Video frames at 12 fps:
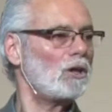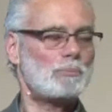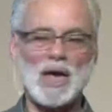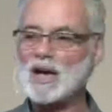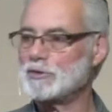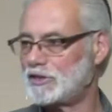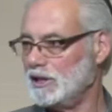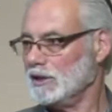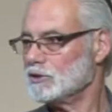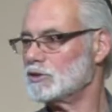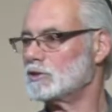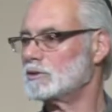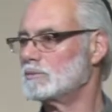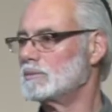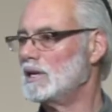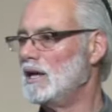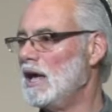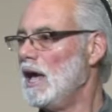about this,
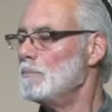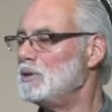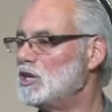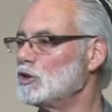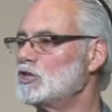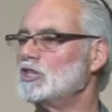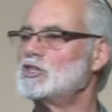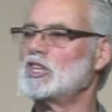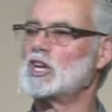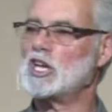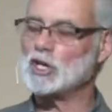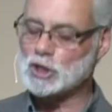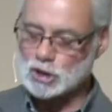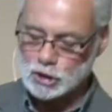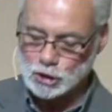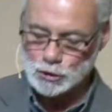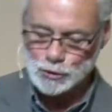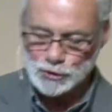because it's the
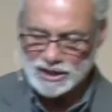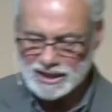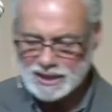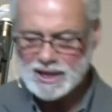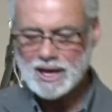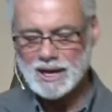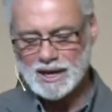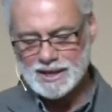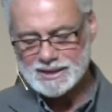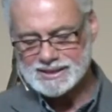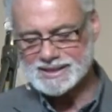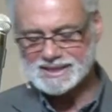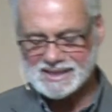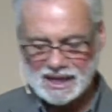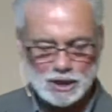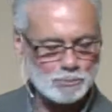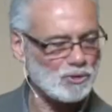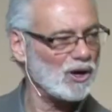concluding
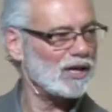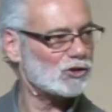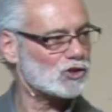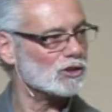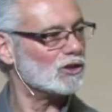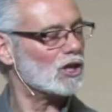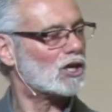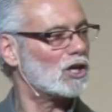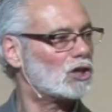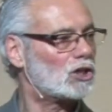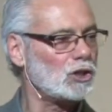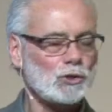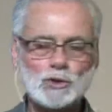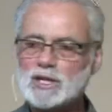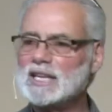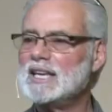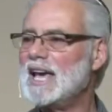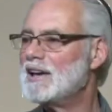celebration, the
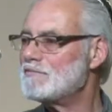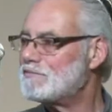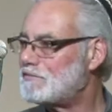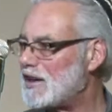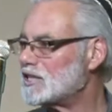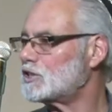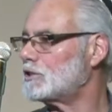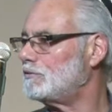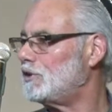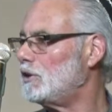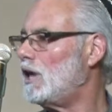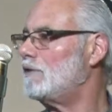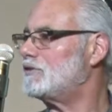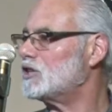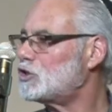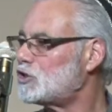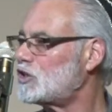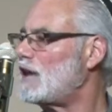concluding festival of the
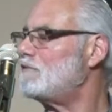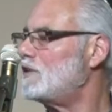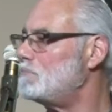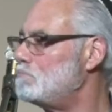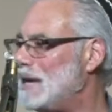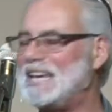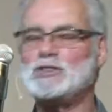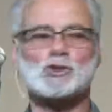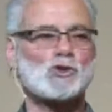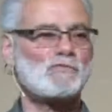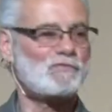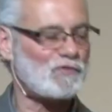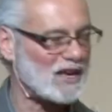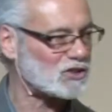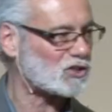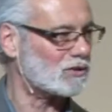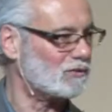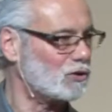seven major
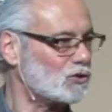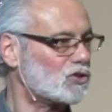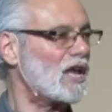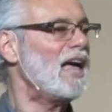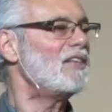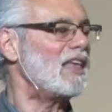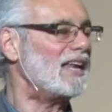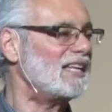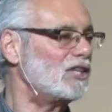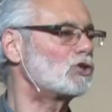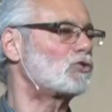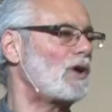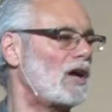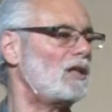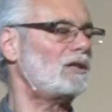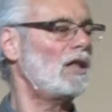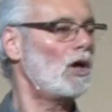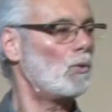festivals that
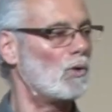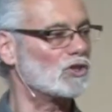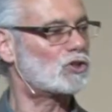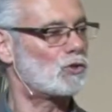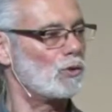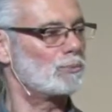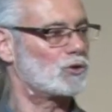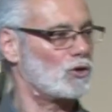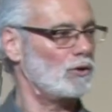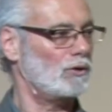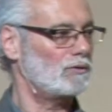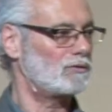Israel was to observe.